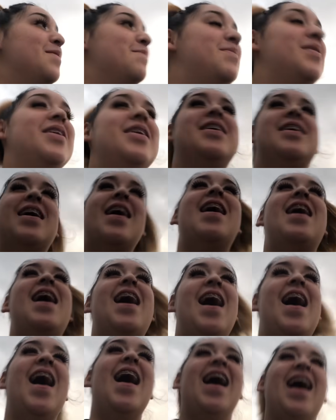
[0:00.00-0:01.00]
but
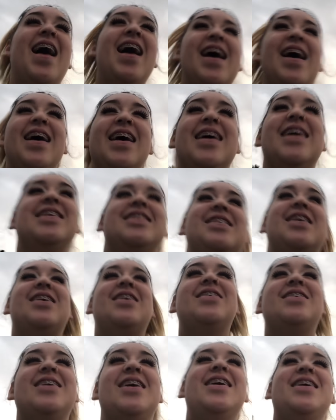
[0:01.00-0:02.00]
yeah.
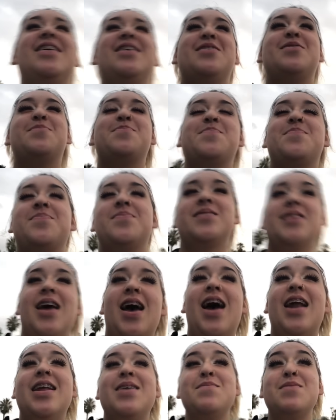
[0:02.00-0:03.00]
So, I
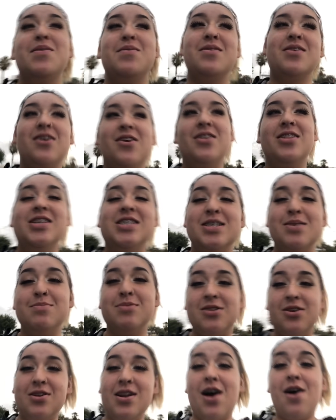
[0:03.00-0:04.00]
didn't be able to go to the gym,
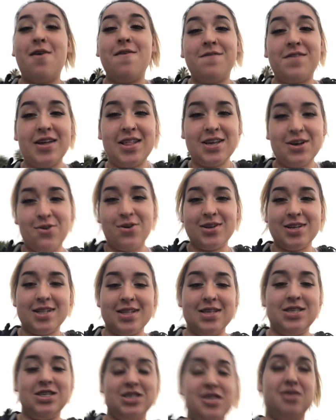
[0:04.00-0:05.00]
so now I'm finally going to
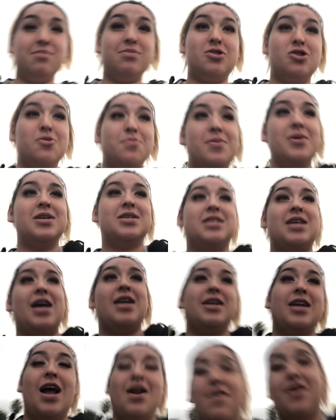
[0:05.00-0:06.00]
the gym. Super
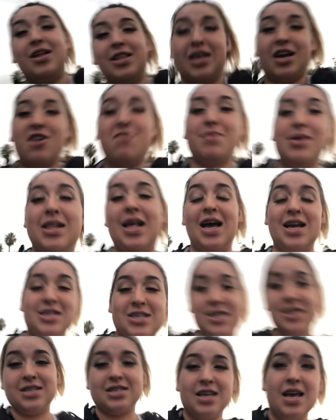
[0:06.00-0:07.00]
excited. I forgot to take off my
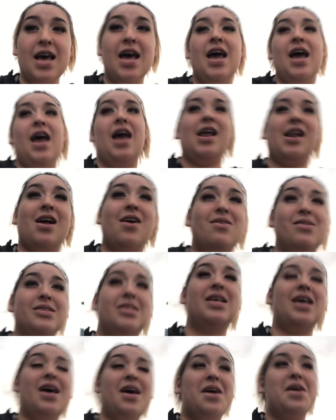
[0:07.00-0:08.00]
lashes, and I
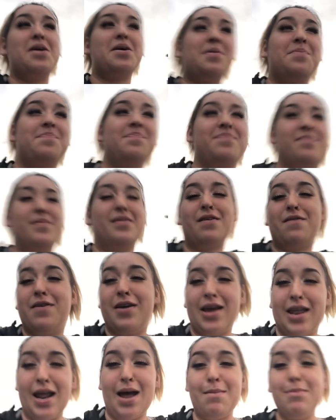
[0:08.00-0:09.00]
was like,
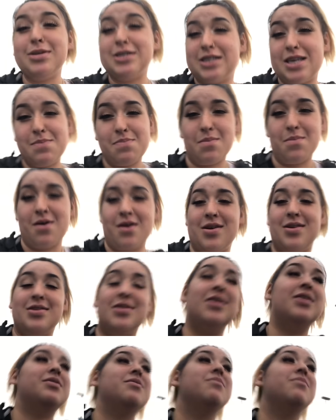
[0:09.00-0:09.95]
forget it. I'm gonna just keep them on.